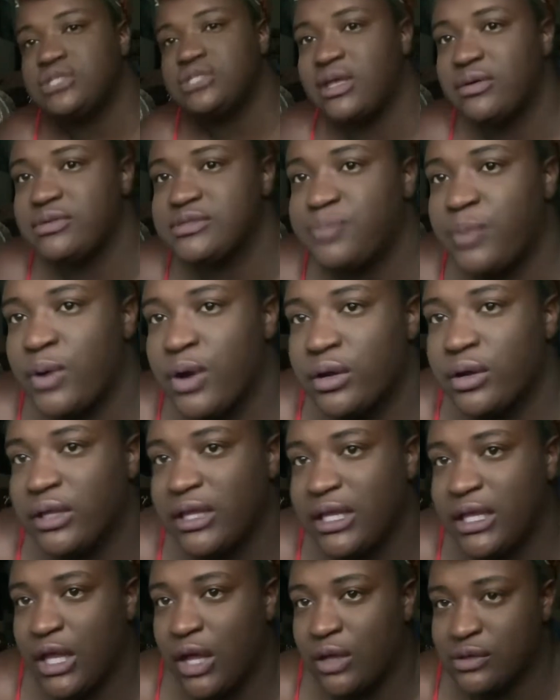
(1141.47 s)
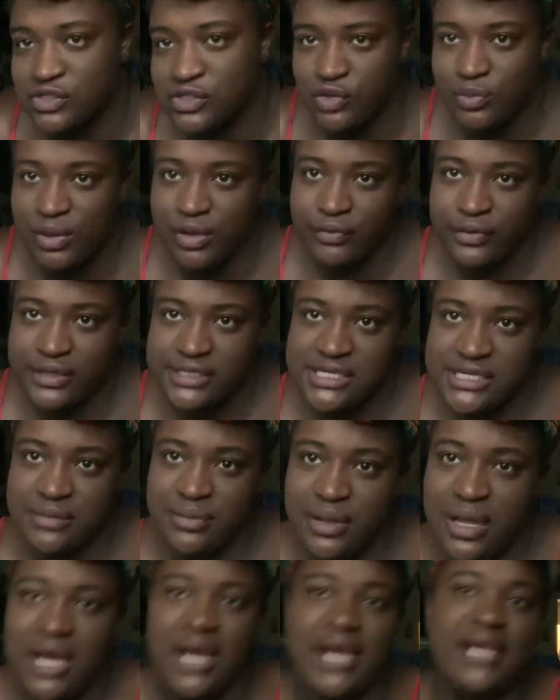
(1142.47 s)
that was partly also my reasoning
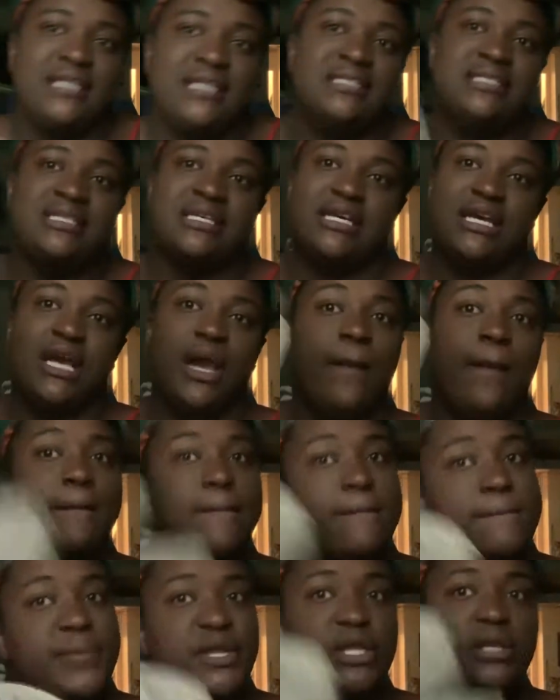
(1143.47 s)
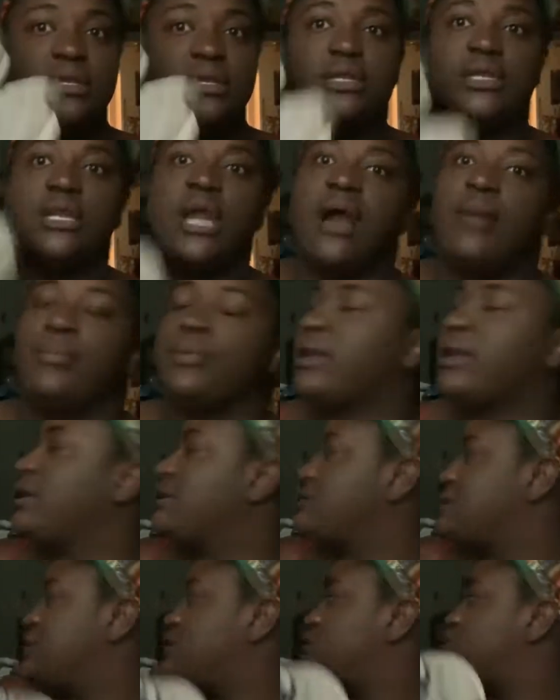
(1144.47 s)
behind not bringing
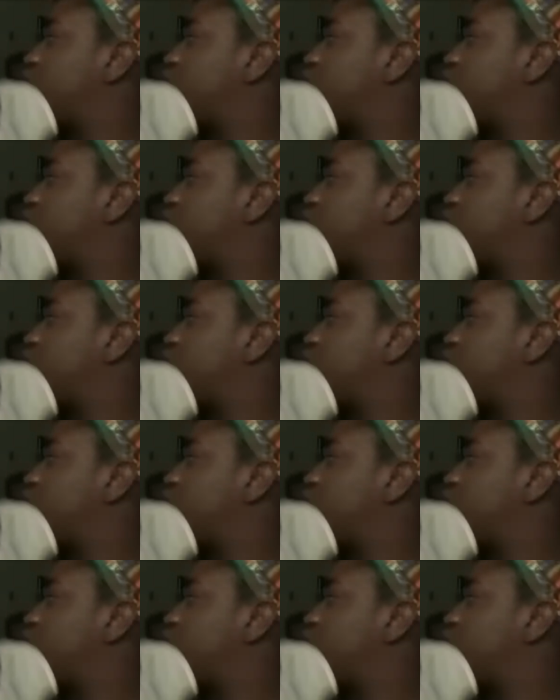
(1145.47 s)
tennis